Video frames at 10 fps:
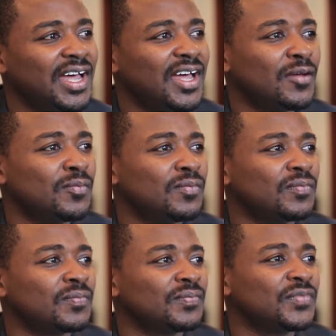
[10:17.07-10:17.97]

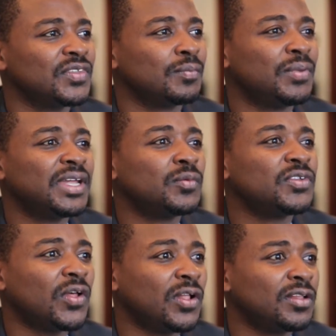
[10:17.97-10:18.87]
Um, but it
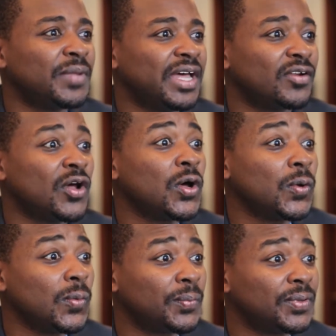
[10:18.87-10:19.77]
was all about
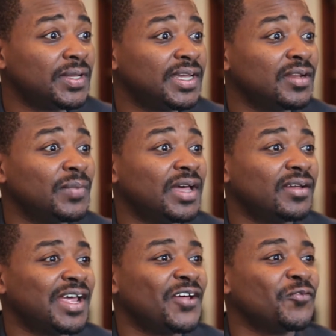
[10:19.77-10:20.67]
hope and
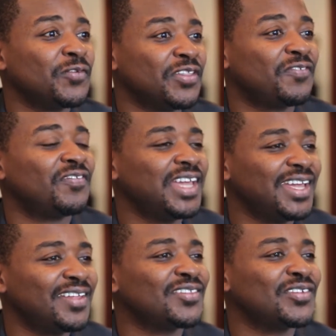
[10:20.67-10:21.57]
about how, with
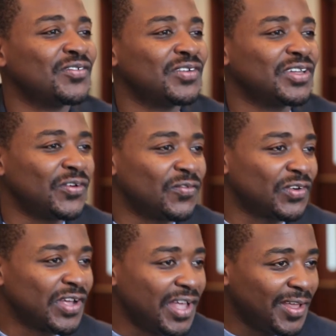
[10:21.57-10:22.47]
faith, we could
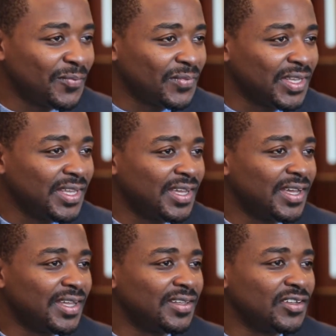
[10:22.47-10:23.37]
overcome
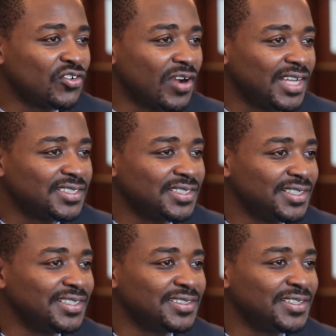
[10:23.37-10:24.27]
uh, the
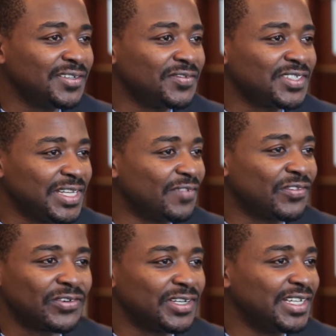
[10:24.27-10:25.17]
atrocities of
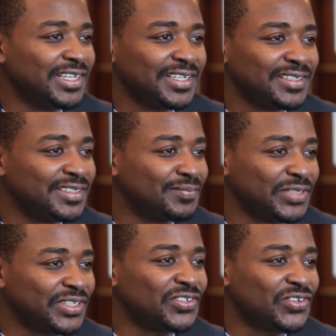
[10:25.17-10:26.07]
slavery and
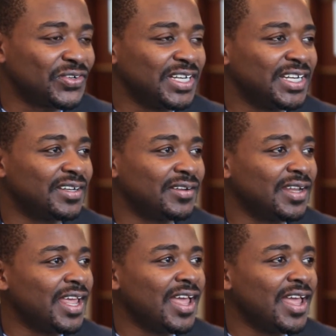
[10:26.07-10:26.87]
bigotry